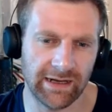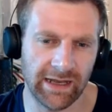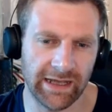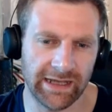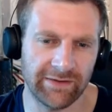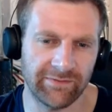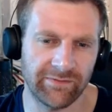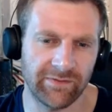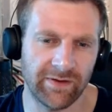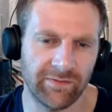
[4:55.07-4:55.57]

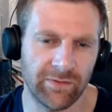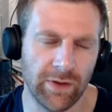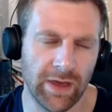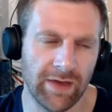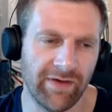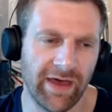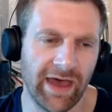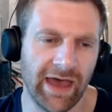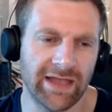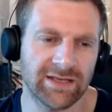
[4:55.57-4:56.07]
Like if, if you
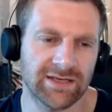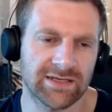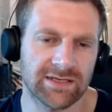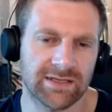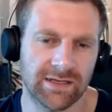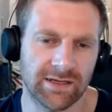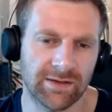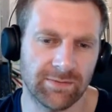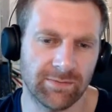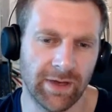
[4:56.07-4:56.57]
have a hunch
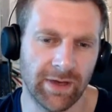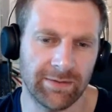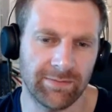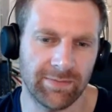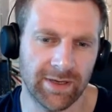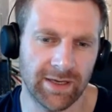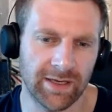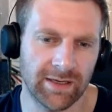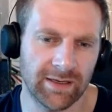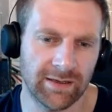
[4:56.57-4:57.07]
that it might
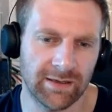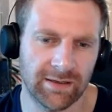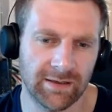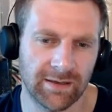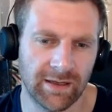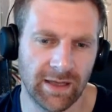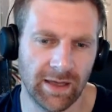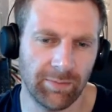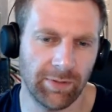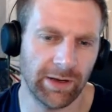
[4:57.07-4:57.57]
be
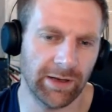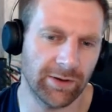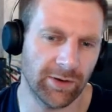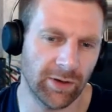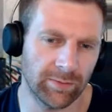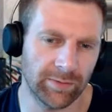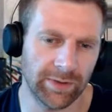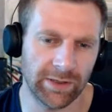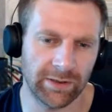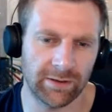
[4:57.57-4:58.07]
a
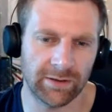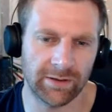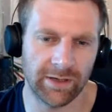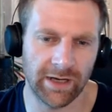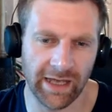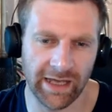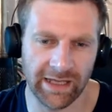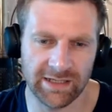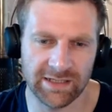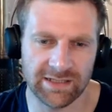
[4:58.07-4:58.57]
polynomial or
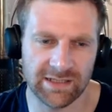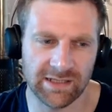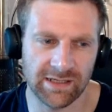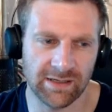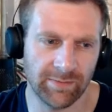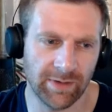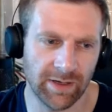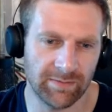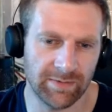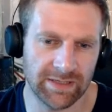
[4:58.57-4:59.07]
a hunch that
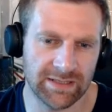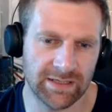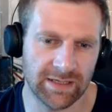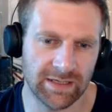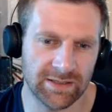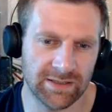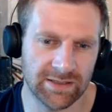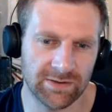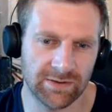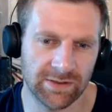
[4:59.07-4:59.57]
it might be
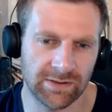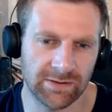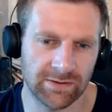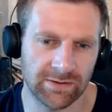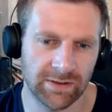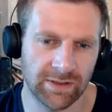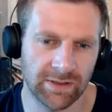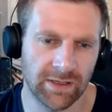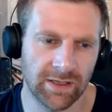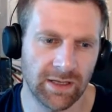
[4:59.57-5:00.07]
sinusoidal,